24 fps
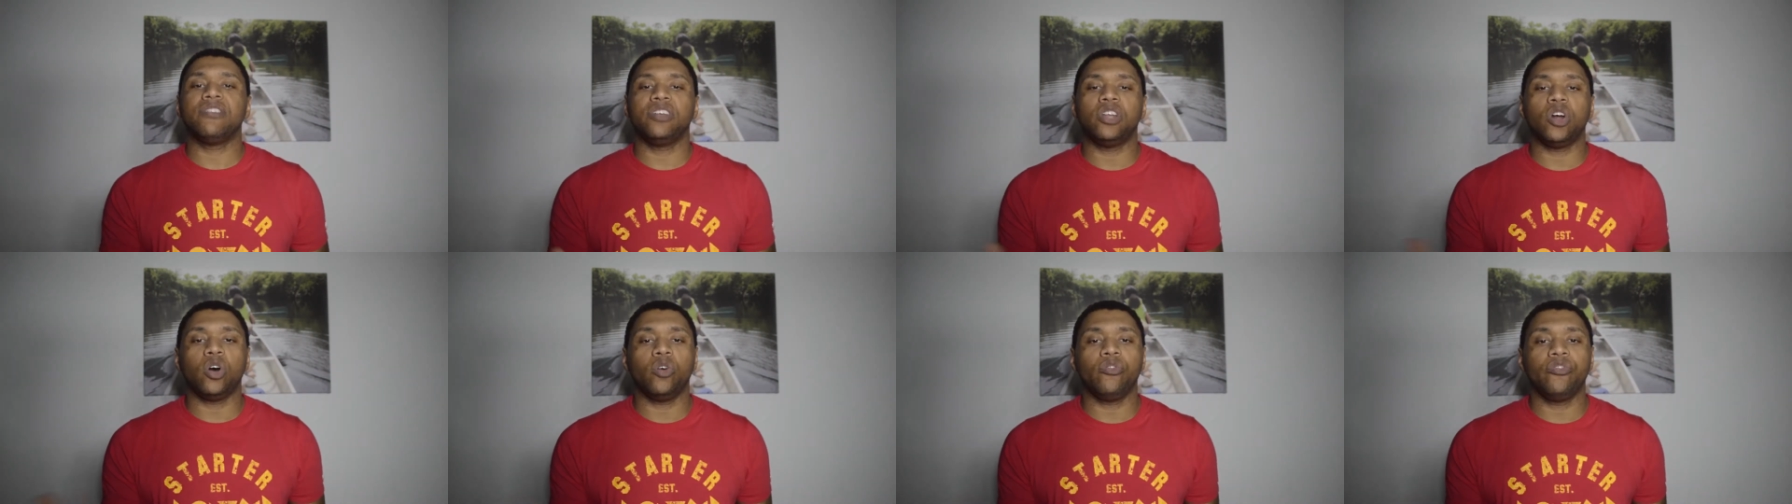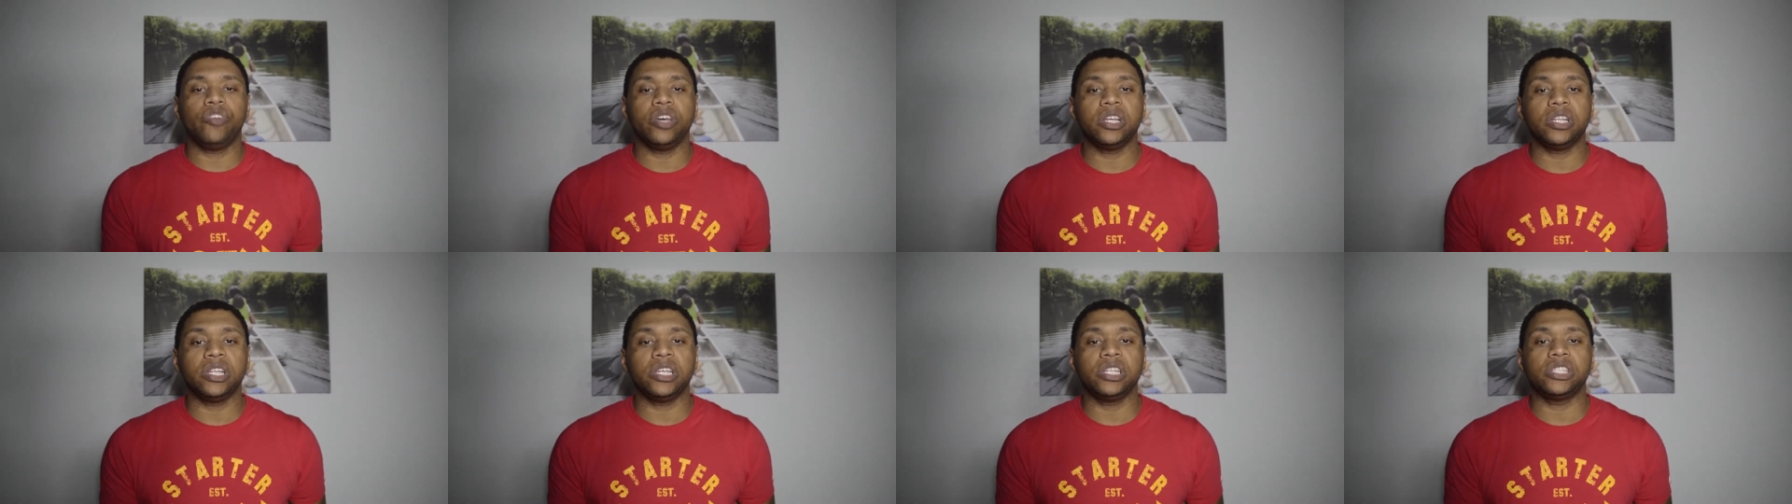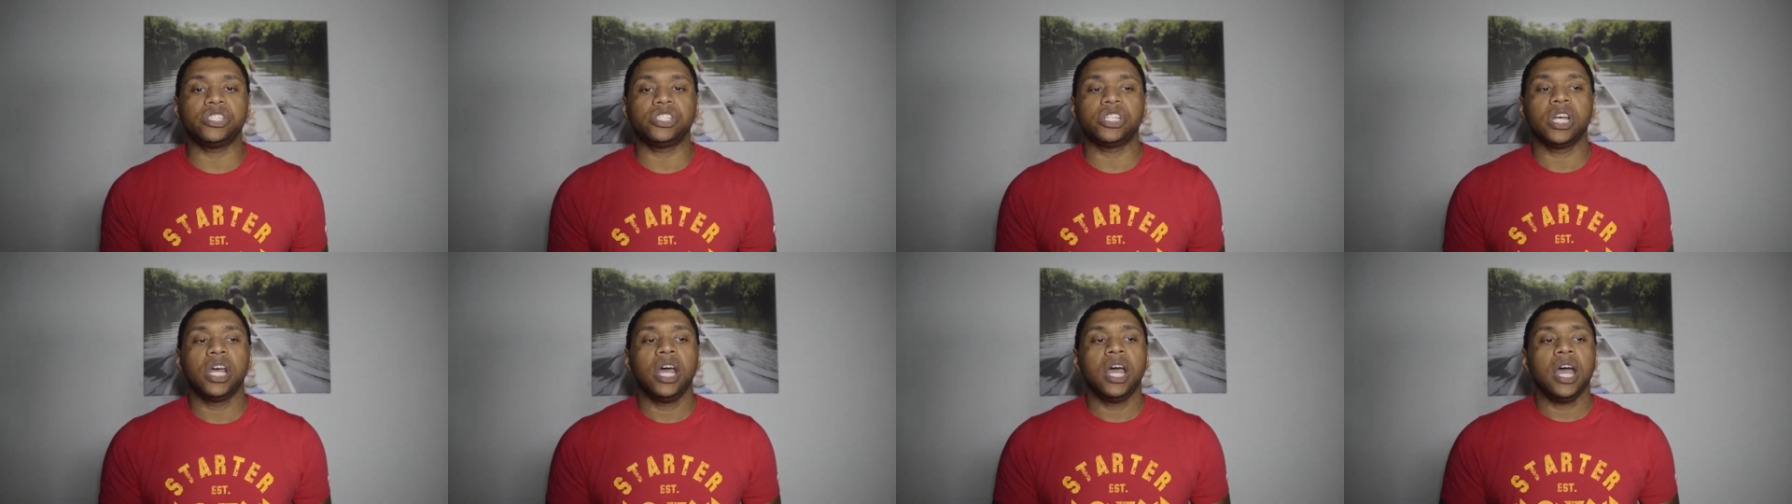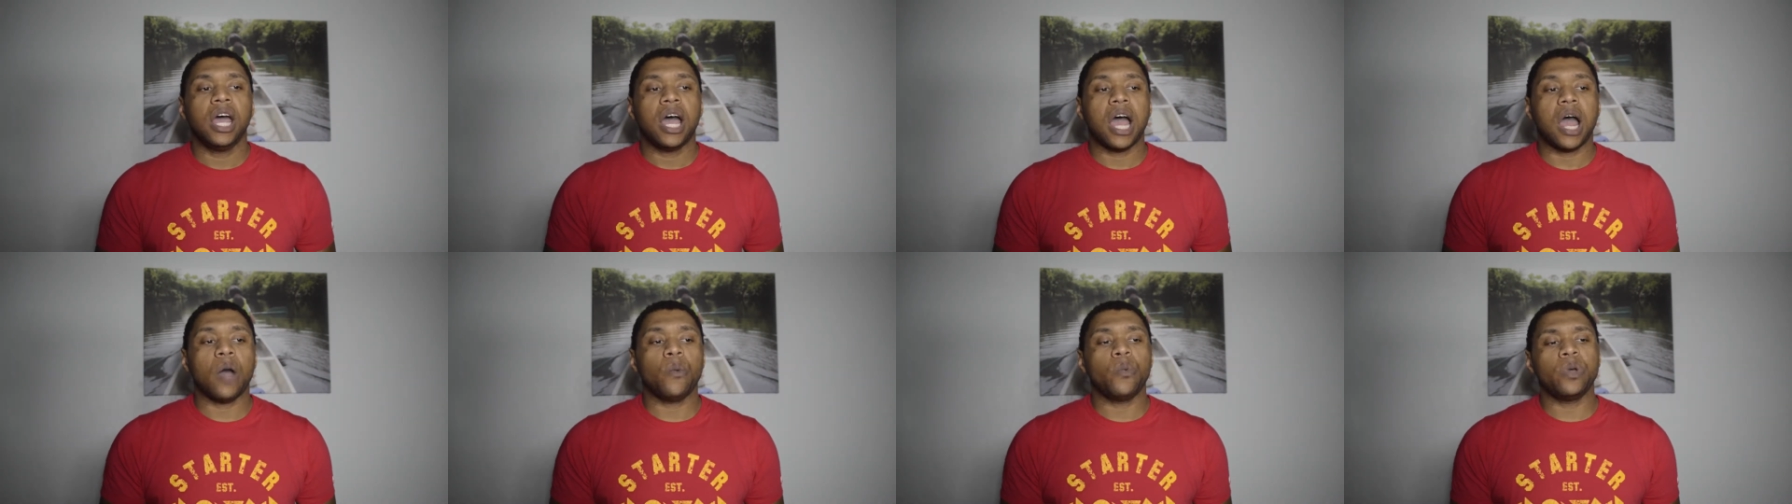Village,
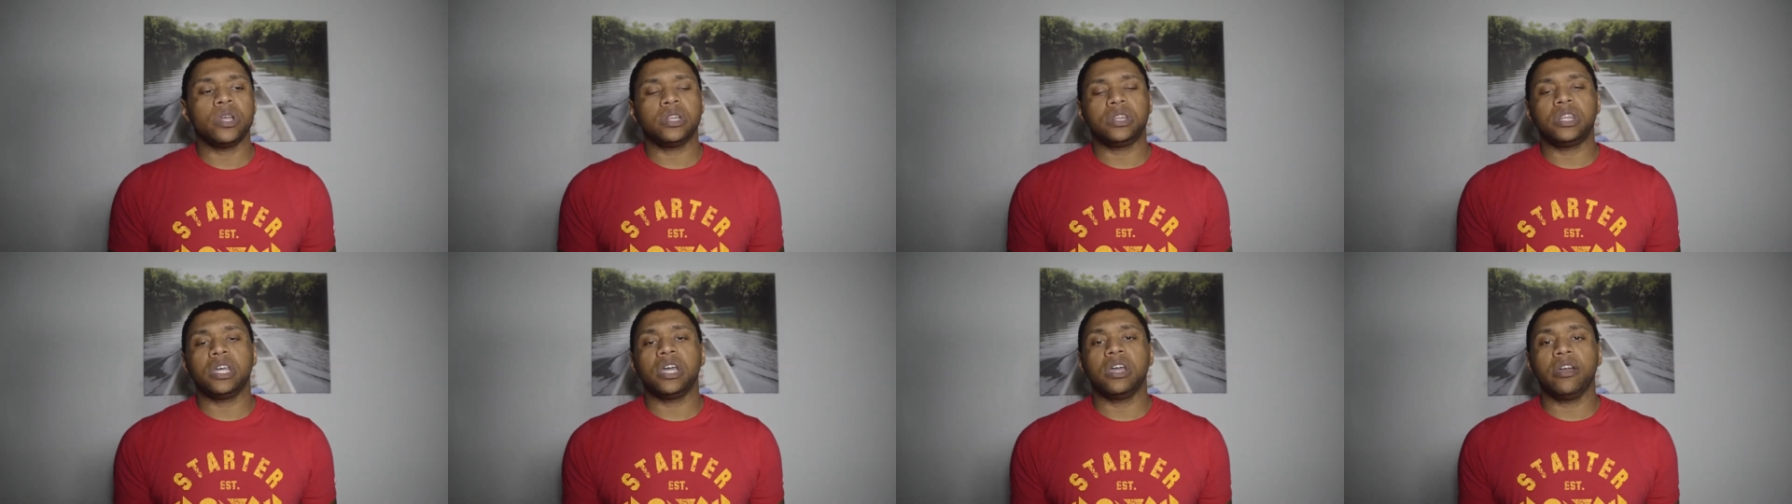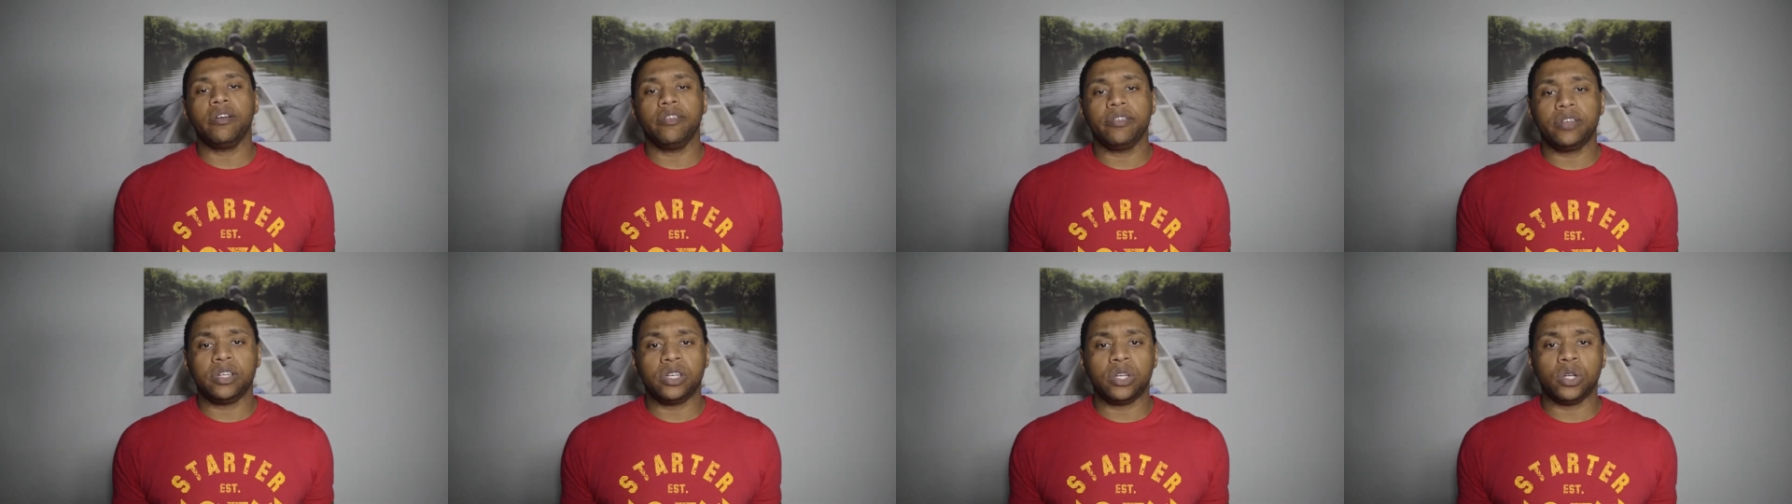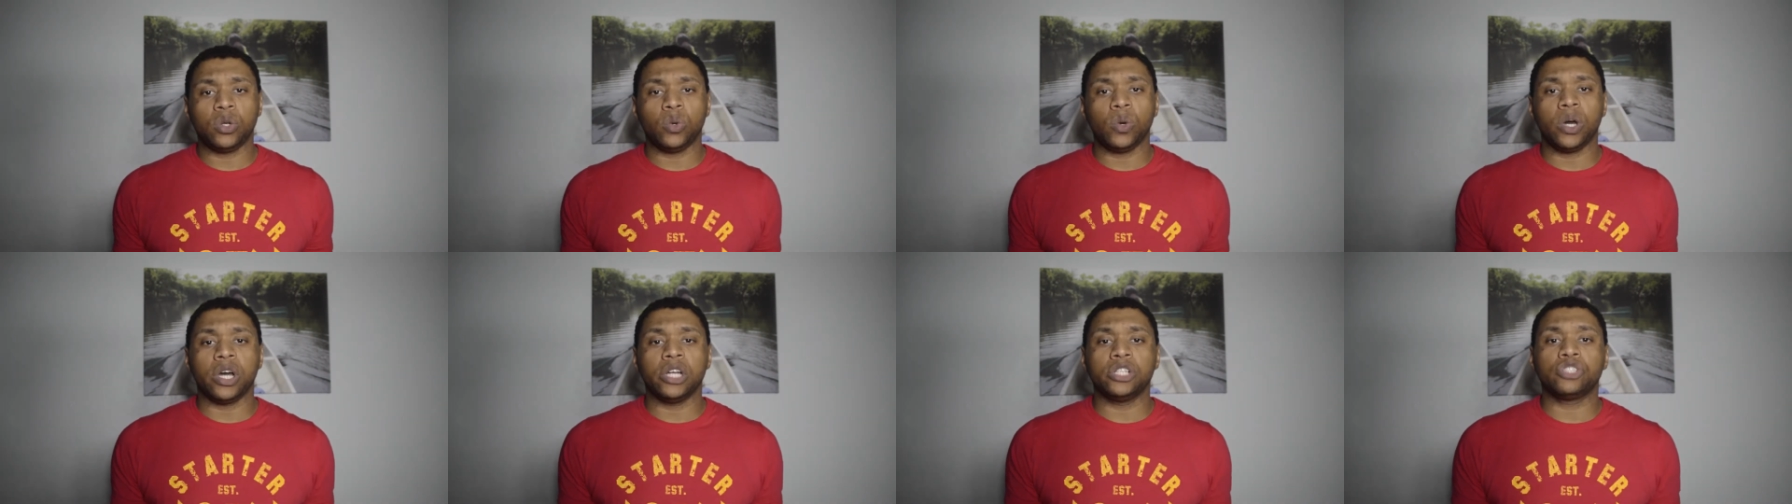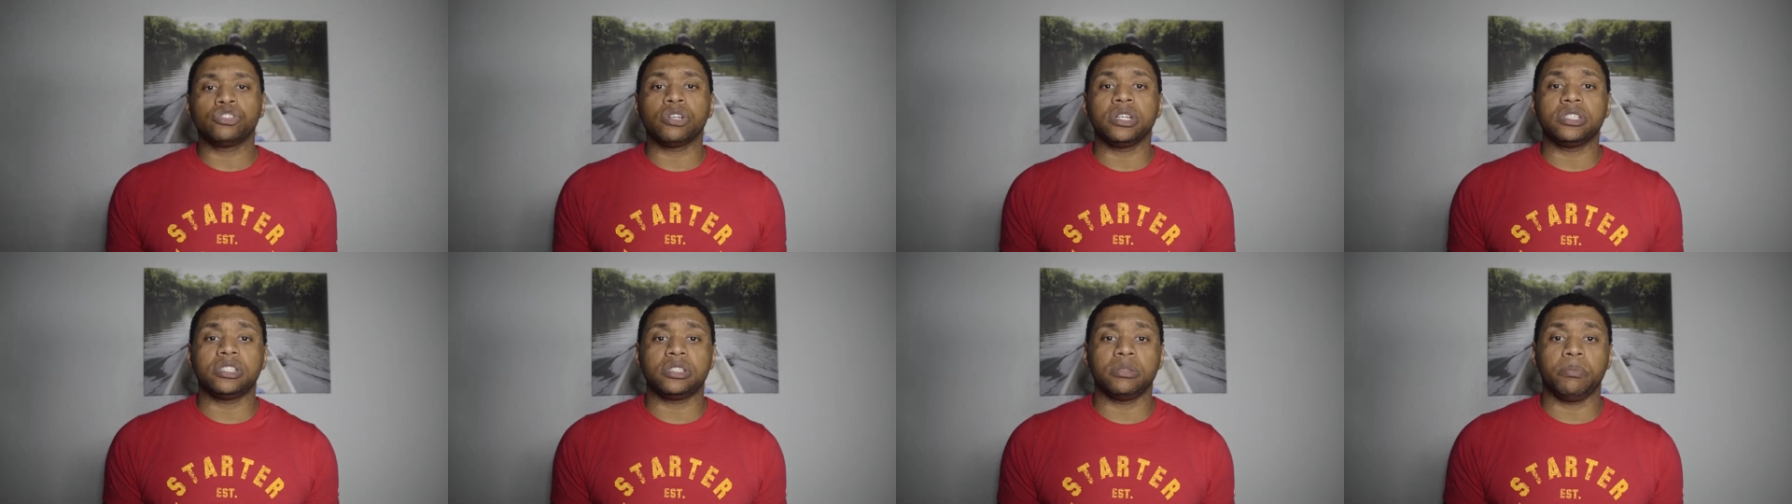I went there to
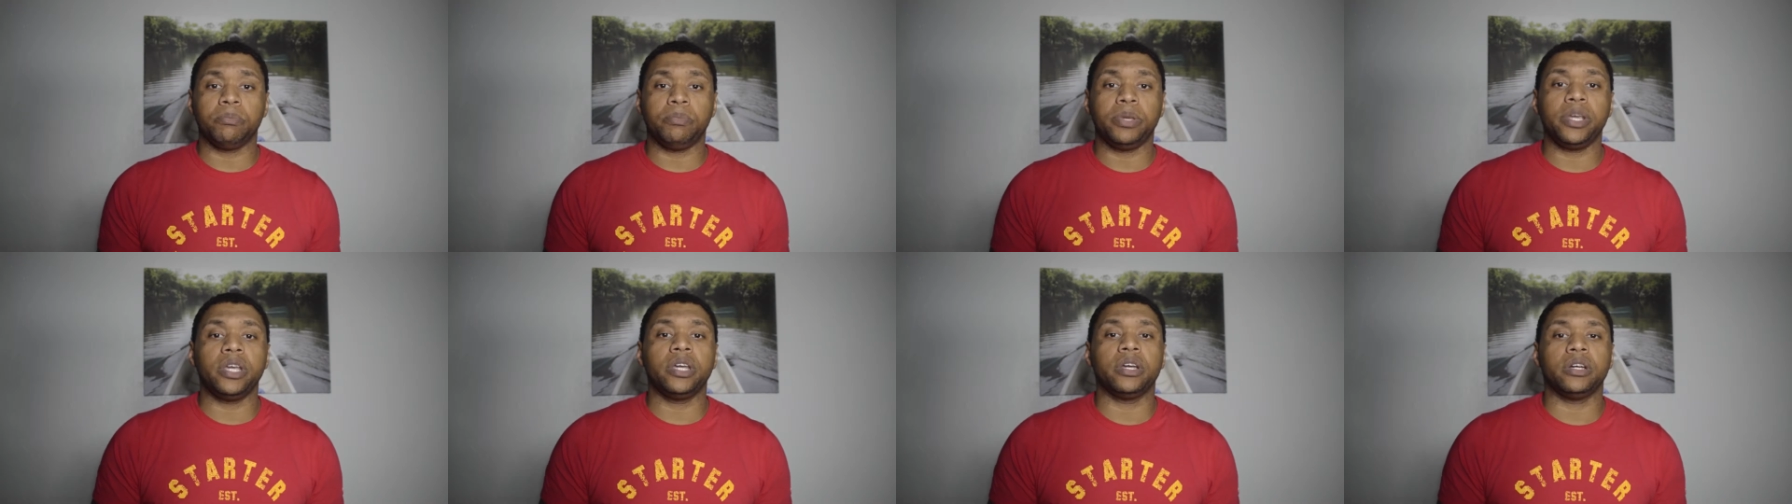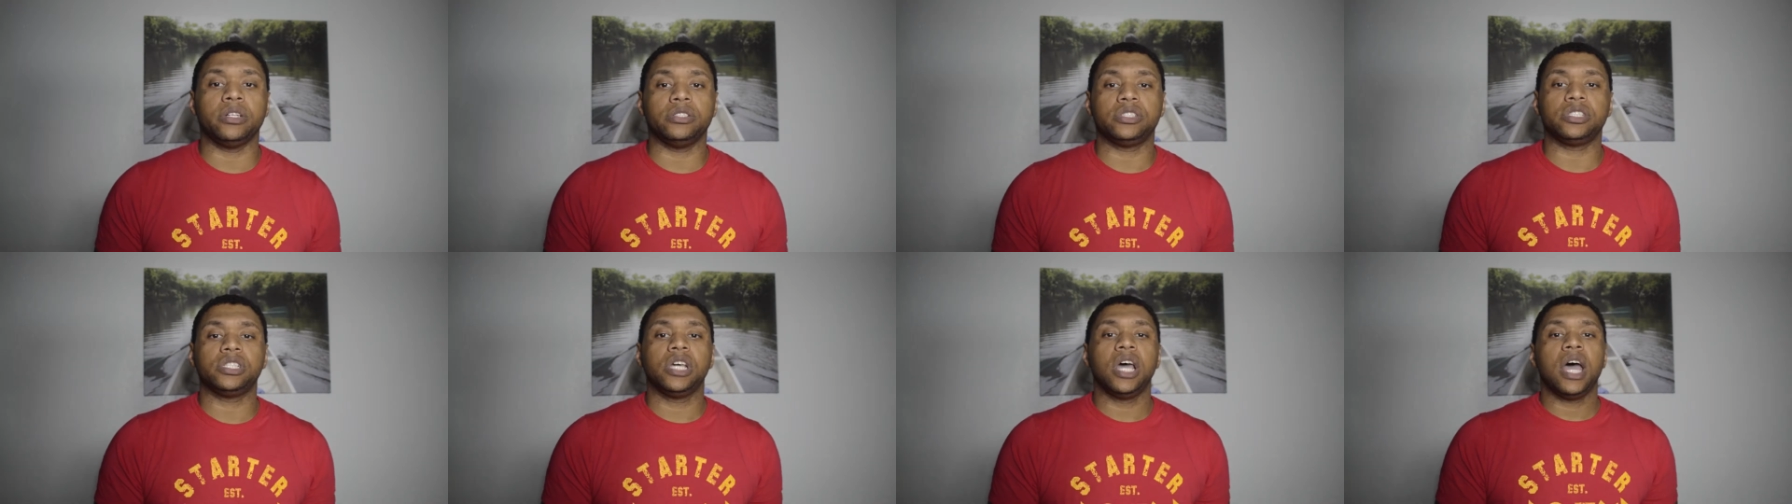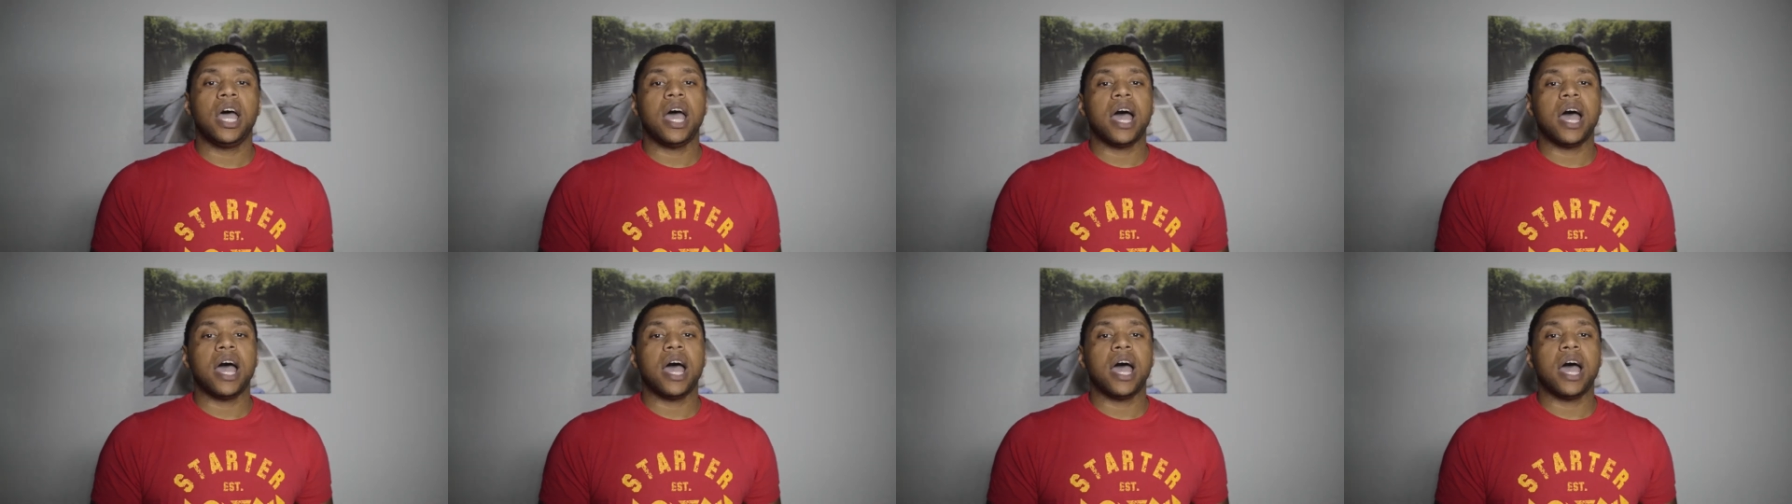drink some beers.